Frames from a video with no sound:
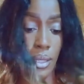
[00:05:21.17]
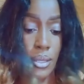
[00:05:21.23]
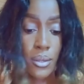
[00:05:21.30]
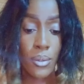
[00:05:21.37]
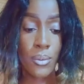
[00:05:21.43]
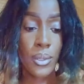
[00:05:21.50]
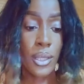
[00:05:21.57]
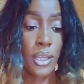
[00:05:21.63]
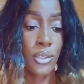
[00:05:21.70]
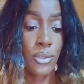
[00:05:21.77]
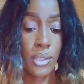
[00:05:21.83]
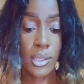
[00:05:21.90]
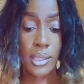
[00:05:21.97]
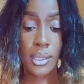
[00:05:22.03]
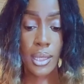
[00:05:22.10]
don't know whether I
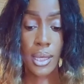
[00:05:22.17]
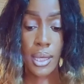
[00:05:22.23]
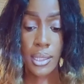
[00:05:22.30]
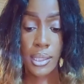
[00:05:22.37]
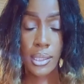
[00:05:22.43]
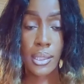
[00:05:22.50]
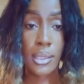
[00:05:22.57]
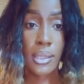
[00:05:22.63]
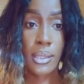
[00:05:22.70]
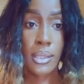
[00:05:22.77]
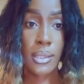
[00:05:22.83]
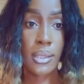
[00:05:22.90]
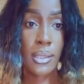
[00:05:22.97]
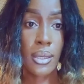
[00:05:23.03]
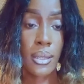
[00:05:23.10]
should just cut
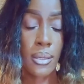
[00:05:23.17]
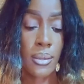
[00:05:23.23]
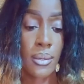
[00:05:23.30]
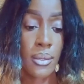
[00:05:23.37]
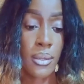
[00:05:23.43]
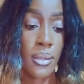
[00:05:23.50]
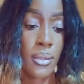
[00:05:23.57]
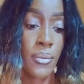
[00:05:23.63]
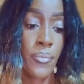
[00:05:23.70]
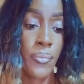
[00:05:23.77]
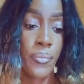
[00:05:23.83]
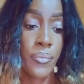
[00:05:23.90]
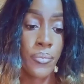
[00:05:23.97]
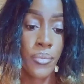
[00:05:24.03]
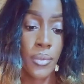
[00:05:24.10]
these
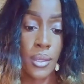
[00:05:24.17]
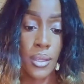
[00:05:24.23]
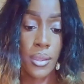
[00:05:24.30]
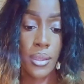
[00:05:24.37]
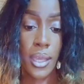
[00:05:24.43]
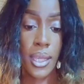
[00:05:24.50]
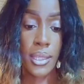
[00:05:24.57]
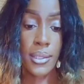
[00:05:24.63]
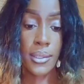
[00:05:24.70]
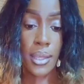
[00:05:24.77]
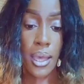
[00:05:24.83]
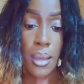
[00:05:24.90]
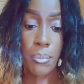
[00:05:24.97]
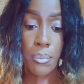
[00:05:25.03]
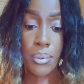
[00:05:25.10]
things
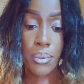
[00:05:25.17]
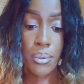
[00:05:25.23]
up.